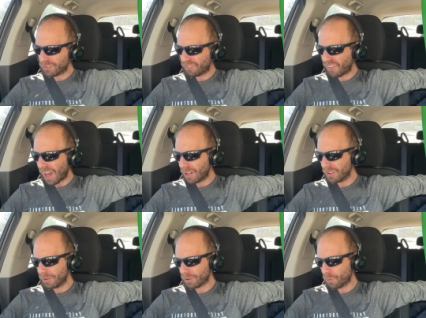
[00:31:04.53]
to file
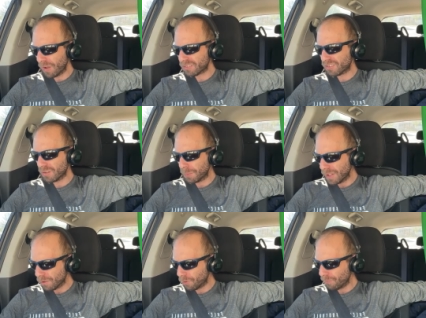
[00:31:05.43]
a requested
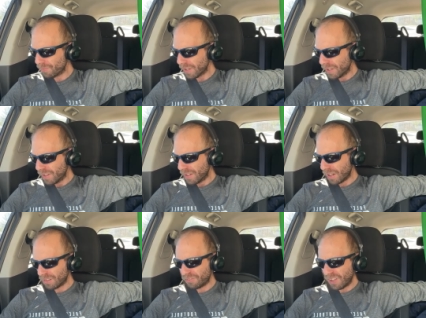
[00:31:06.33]
appeal,
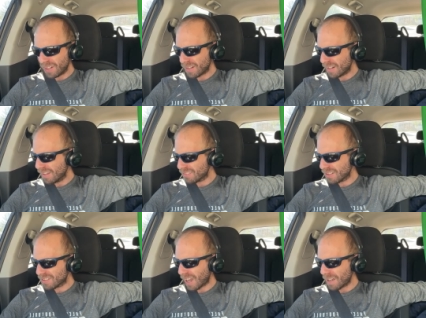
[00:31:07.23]
a defendant is
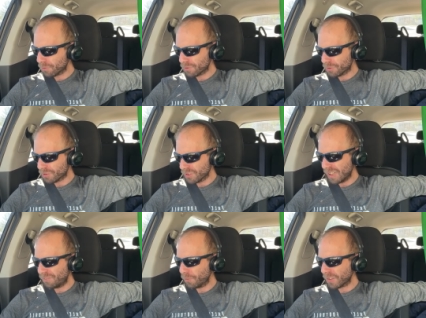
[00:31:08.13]
entitled to
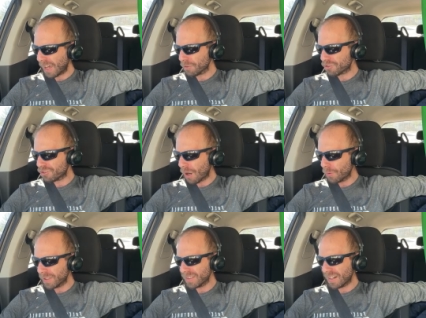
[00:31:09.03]
relief without
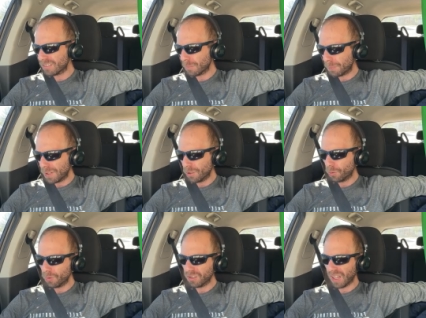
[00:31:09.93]
showing that his
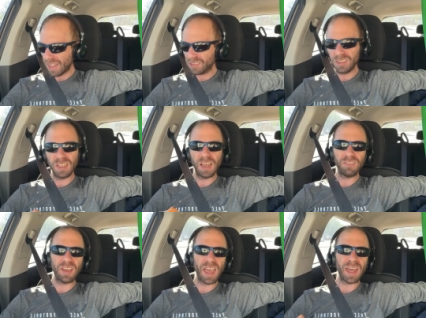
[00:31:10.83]
appeal would likely
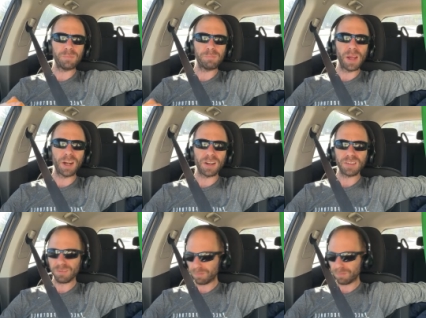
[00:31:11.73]
have had merit.